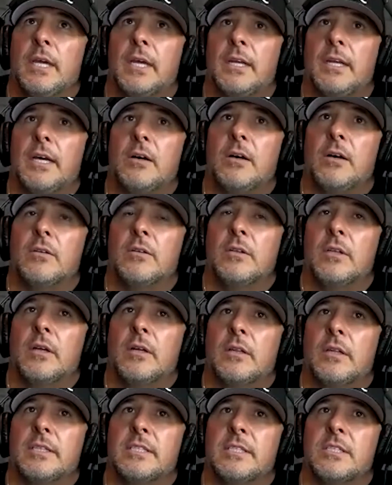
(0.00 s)
Now, now
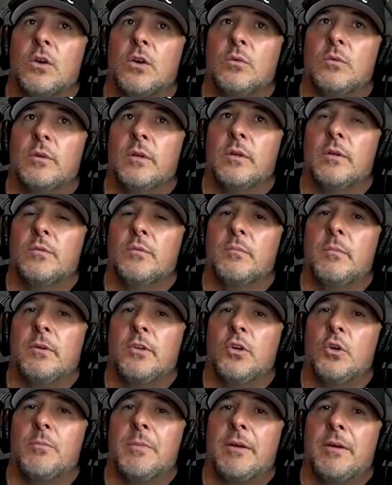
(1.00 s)
let's go. But
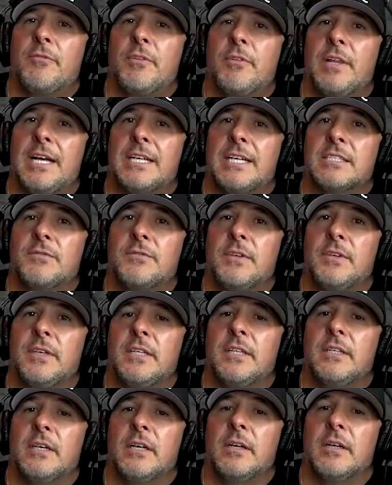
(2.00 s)
you know, my
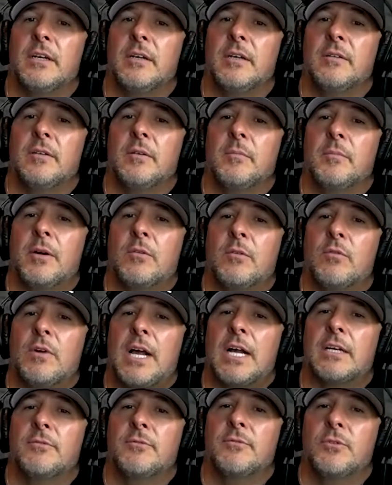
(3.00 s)
philosophy uh, about
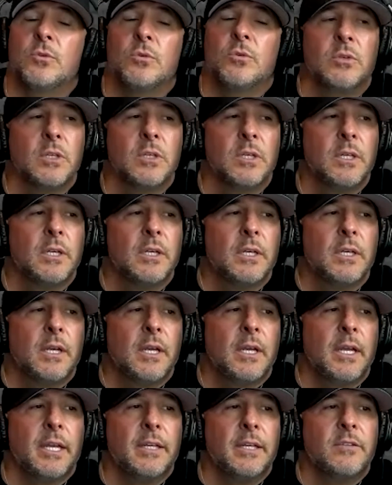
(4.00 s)
rocket fuel
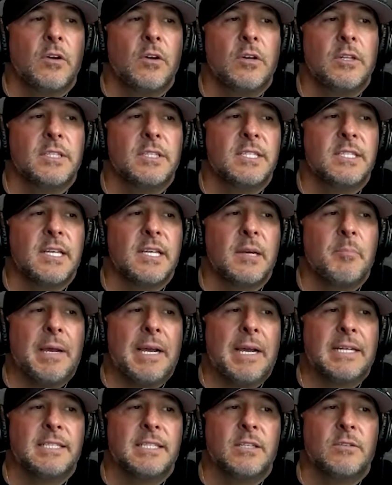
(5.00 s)
and turning
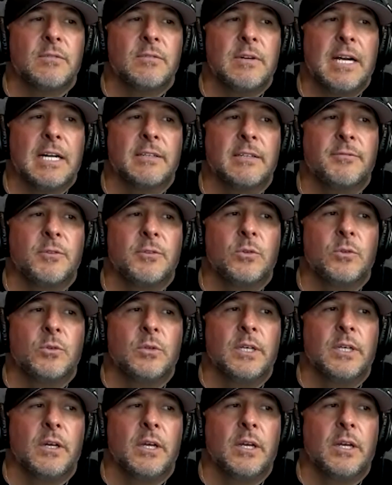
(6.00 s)
setbacks into rocket fuel
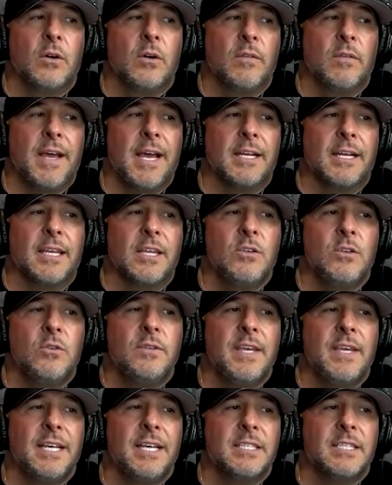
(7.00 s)
and, and all that. Can you
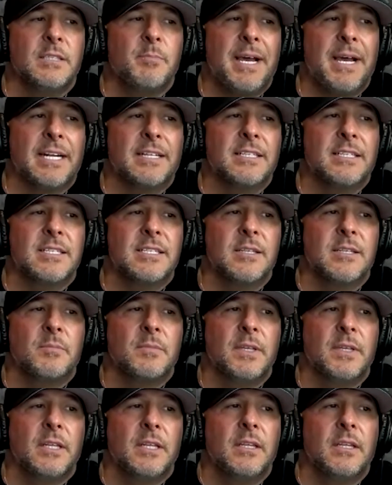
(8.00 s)
take us back to
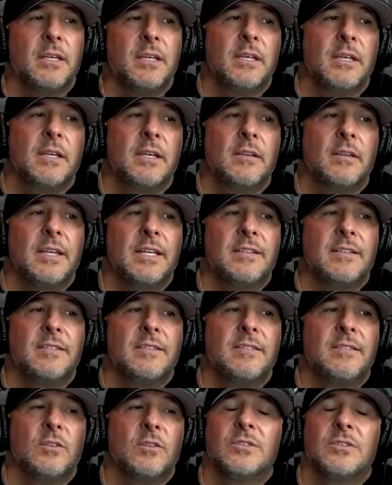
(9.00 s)
something that
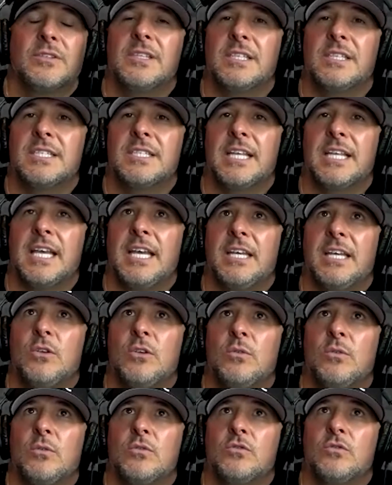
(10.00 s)
still to mm-hmm. this day
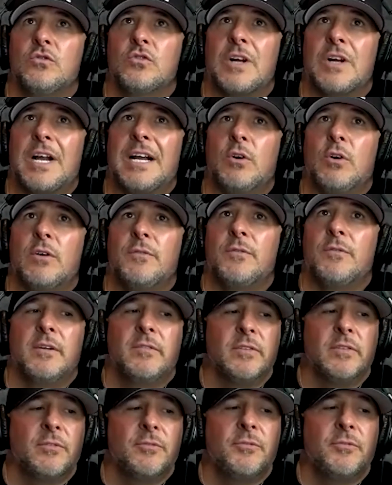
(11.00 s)
you drive off
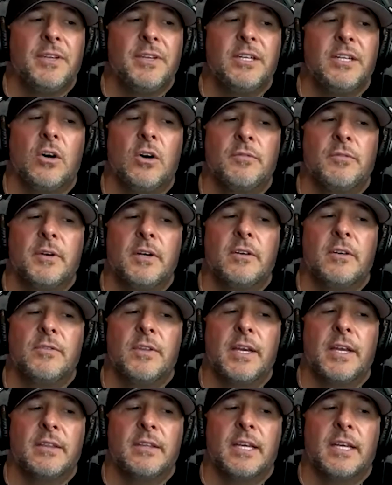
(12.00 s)
of and feed off of
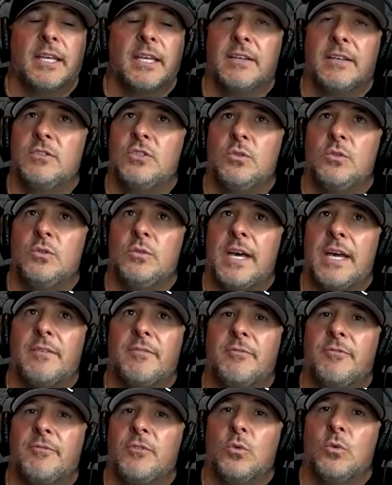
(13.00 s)
that that gives you
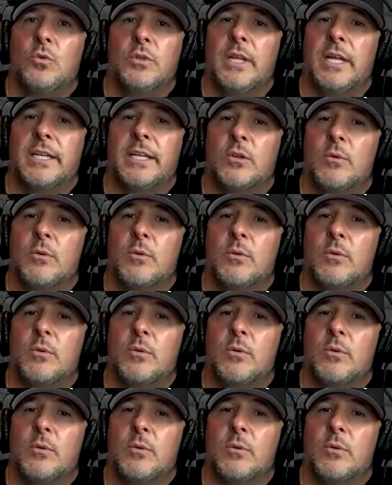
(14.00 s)
that fuel like no